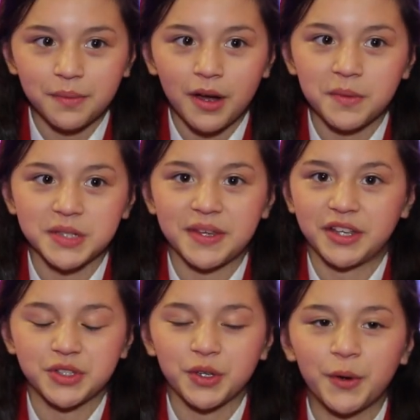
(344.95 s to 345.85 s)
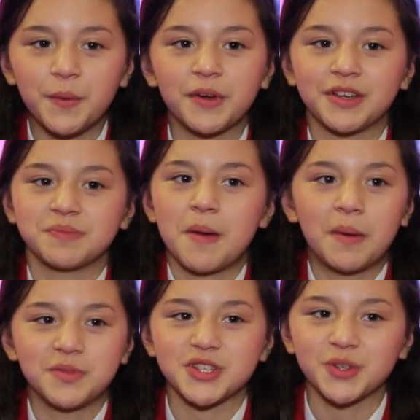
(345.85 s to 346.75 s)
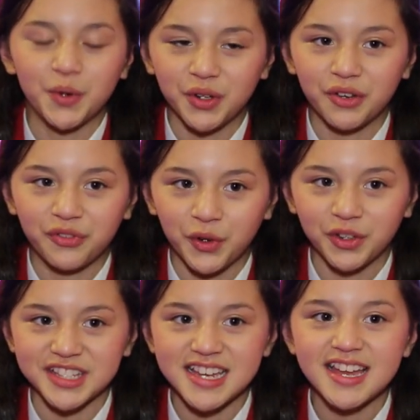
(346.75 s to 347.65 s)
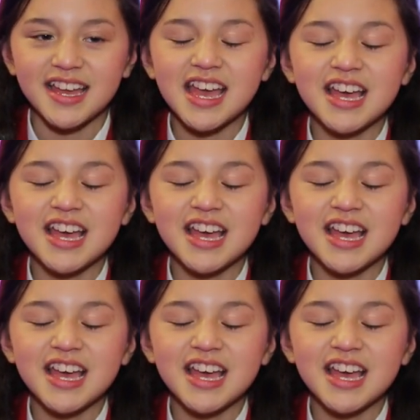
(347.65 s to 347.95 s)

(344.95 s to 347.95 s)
to Barbara Speake at all because my mum just can't afford it.